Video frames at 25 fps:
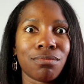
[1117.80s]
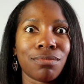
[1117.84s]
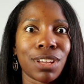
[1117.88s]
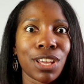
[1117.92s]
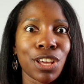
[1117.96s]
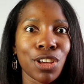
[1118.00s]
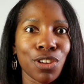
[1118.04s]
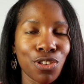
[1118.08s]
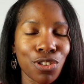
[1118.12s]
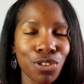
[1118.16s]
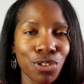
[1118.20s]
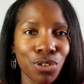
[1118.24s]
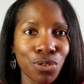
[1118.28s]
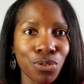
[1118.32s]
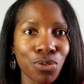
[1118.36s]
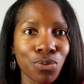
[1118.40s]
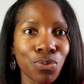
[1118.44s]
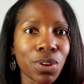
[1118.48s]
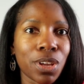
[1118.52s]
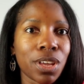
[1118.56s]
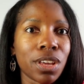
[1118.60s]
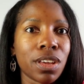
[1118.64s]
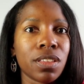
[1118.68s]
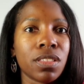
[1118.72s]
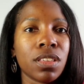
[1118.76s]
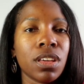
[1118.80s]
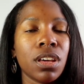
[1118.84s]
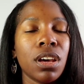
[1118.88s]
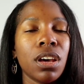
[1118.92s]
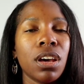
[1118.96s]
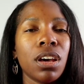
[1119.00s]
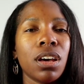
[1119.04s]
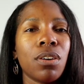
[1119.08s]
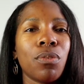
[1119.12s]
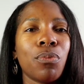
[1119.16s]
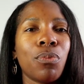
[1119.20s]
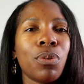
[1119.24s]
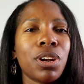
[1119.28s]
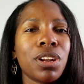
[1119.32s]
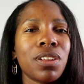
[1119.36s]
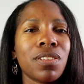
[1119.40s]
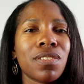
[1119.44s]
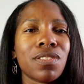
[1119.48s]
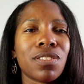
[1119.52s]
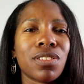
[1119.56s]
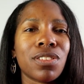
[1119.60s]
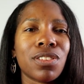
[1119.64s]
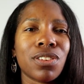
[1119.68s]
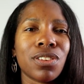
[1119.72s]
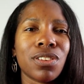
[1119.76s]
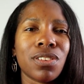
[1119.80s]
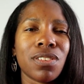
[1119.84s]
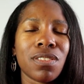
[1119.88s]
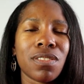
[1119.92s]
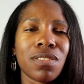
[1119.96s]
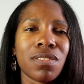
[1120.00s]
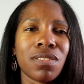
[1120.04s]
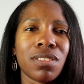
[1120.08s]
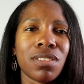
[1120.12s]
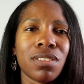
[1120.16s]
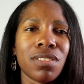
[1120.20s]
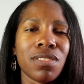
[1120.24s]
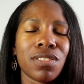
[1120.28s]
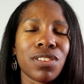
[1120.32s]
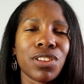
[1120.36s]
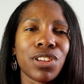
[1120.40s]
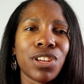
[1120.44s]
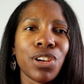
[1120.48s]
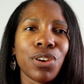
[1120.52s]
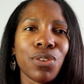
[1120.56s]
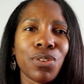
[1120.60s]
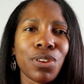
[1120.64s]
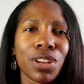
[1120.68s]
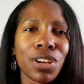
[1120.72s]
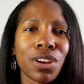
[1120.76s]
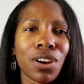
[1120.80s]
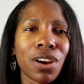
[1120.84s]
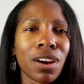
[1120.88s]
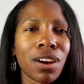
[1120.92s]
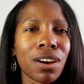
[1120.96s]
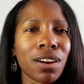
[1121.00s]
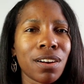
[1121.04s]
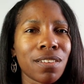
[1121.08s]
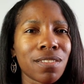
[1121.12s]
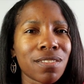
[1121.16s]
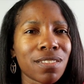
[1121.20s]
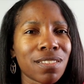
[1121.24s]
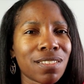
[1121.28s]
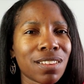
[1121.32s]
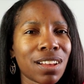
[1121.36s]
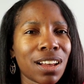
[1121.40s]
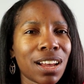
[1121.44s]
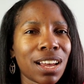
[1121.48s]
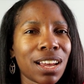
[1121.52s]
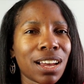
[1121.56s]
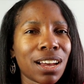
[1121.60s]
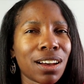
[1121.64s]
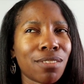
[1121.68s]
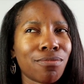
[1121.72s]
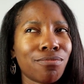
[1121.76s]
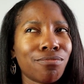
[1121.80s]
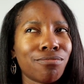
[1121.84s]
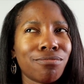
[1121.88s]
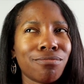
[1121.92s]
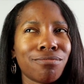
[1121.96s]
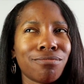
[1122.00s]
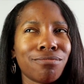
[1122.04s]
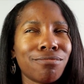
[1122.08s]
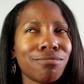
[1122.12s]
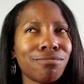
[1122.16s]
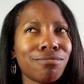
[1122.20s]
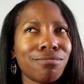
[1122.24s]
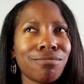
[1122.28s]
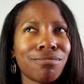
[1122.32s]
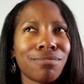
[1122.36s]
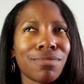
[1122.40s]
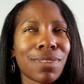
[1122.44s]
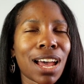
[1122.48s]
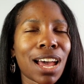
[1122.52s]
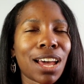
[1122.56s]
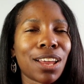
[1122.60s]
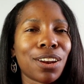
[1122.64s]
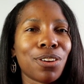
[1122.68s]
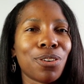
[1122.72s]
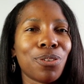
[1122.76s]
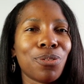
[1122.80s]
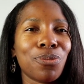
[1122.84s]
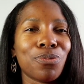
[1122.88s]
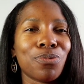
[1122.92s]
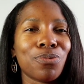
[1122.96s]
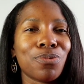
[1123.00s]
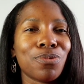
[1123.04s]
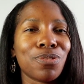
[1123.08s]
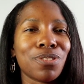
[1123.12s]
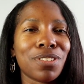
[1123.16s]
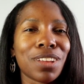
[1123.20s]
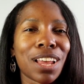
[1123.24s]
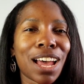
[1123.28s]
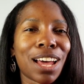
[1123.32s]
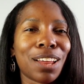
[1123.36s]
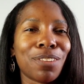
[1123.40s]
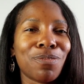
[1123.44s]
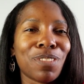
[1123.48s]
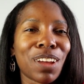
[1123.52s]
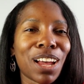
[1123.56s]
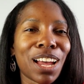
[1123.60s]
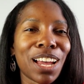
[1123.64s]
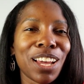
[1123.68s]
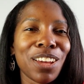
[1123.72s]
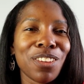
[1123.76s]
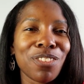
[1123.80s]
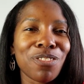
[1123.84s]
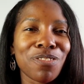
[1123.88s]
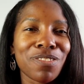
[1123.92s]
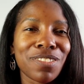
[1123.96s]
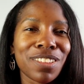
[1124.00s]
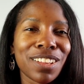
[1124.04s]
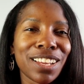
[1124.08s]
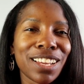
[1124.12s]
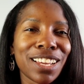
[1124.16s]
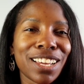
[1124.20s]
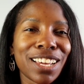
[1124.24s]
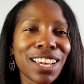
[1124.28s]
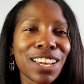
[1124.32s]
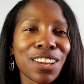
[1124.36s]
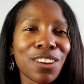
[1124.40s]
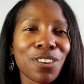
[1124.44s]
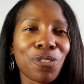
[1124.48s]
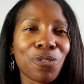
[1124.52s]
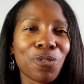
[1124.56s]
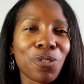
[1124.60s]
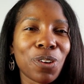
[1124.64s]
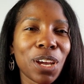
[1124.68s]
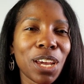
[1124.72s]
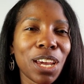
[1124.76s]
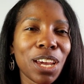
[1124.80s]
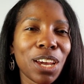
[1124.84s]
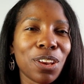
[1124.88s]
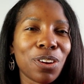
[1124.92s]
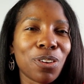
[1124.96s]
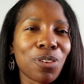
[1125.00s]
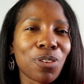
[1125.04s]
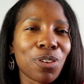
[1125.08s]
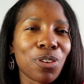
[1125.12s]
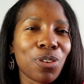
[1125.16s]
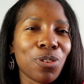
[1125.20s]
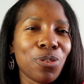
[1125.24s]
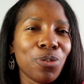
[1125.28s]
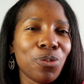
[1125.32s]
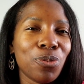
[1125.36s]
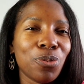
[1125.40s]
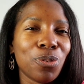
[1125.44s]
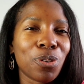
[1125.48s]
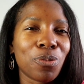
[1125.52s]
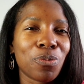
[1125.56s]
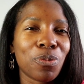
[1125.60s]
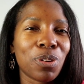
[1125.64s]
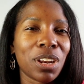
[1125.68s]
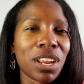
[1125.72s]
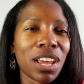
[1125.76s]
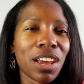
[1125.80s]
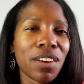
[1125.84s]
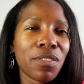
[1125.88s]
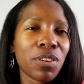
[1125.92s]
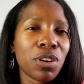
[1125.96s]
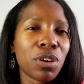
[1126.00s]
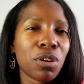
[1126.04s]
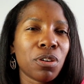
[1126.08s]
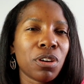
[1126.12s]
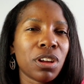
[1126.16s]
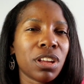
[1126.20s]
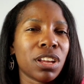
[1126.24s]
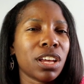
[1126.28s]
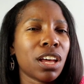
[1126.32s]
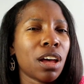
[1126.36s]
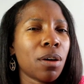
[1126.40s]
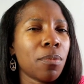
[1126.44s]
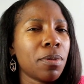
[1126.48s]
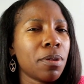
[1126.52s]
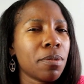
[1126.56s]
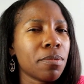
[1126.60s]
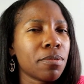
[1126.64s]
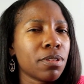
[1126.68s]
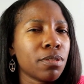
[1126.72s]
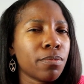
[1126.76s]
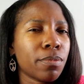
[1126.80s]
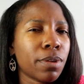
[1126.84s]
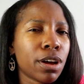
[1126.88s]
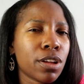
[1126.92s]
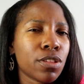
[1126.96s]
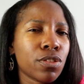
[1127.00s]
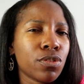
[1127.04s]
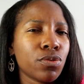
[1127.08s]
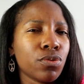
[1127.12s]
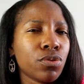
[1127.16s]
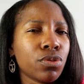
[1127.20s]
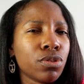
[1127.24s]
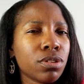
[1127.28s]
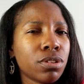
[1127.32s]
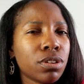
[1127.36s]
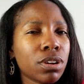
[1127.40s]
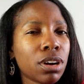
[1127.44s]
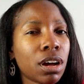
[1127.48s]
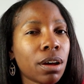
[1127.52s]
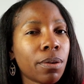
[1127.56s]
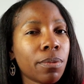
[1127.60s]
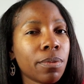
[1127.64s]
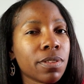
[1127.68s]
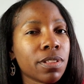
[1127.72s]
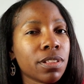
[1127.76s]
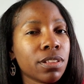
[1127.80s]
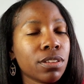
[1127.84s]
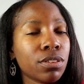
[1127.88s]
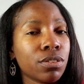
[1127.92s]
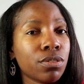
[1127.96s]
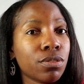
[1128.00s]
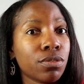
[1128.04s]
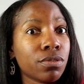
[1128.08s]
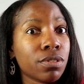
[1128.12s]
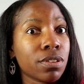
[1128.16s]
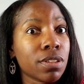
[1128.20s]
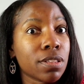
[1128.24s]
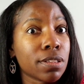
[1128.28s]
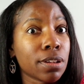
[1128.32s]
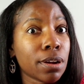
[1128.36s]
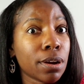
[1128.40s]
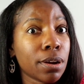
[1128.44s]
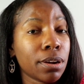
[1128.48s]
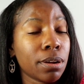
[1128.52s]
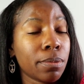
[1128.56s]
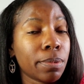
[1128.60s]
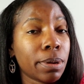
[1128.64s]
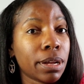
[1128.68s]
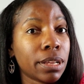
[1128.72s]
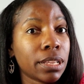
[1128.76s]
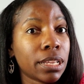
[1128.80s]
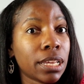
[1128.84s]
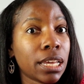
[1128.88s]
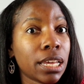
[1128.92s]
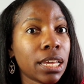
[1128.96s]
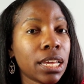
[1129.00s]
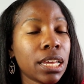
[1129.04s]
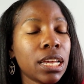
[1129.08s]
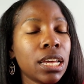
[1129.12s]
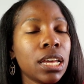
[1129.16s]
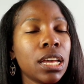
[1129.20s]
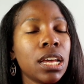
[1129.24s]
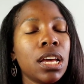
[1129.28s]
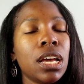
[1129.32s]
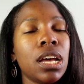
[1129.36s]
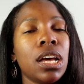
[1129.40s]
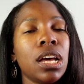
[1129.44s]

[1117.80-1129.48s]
issue with one of the security guards. It's like, I'm not interested in your friend or you or whatever, and coming up to my door, I was a little concerned about that.